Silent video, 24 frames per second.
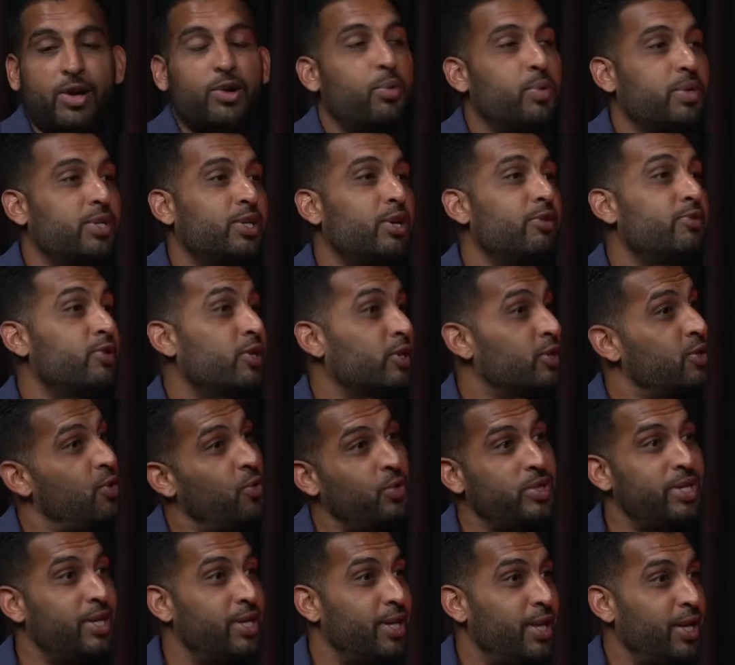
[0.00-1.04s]
Federal Reserve just
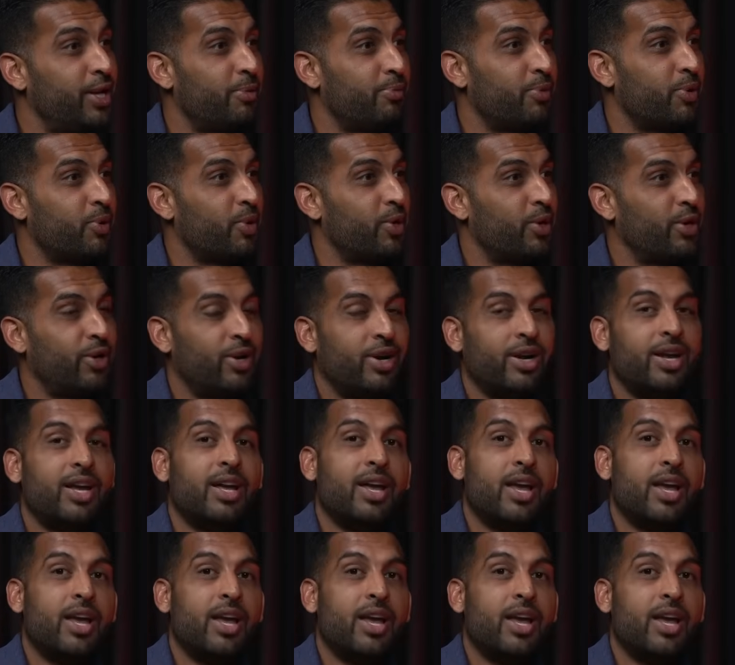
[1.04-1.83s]
goes into their computer.